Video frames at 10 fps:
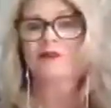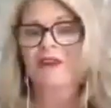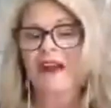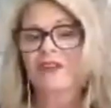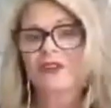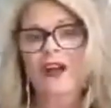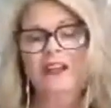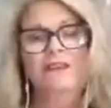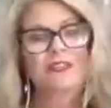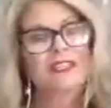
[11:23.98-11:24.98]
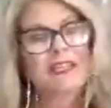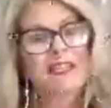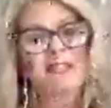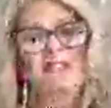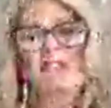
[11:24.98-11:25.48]
5 o'clock every
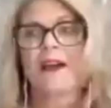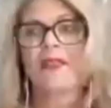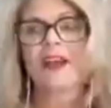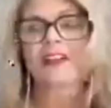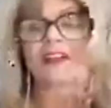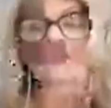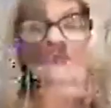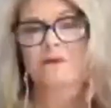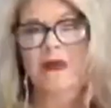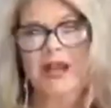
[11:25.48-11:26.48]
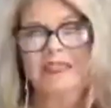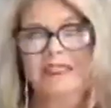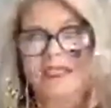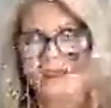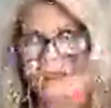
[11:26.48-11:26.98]
day, and that's just my
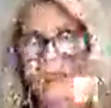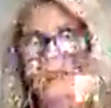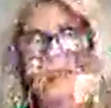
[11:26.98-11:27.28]
schedule.